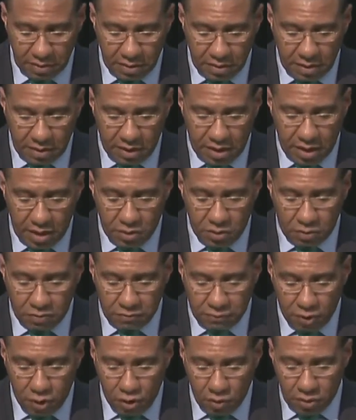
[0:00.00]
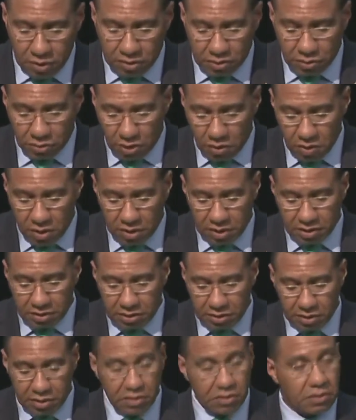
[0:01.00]
I look forward to our
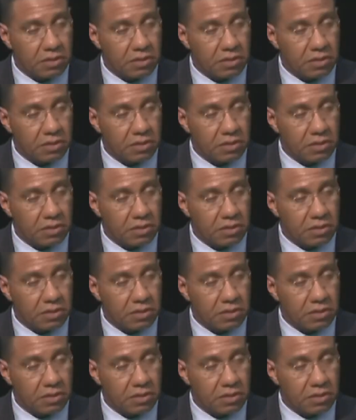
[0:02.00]
continued